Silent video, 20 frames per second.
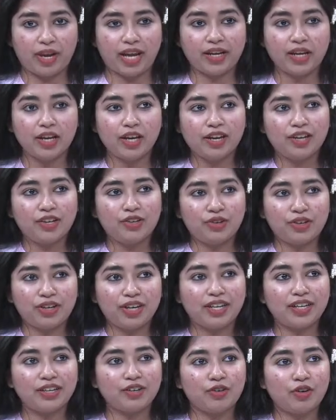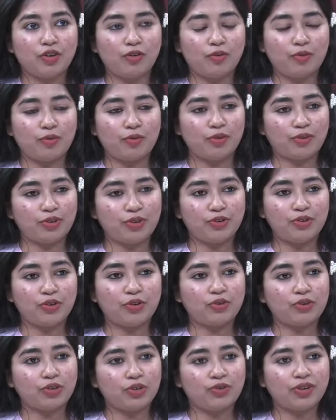Like, Ukrainian
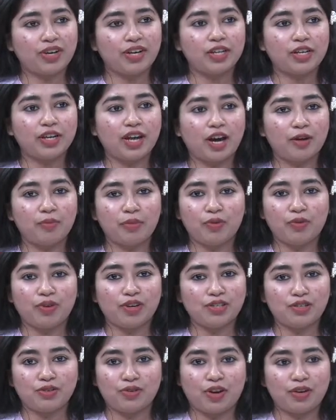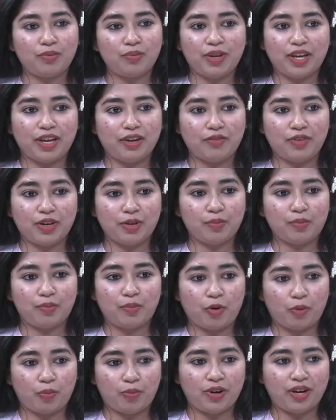army was not behaving
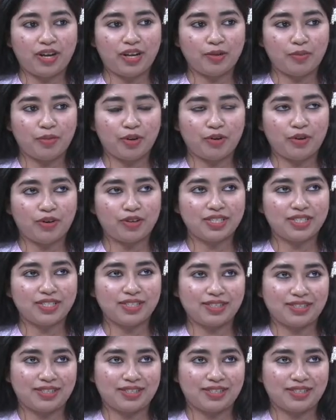properly because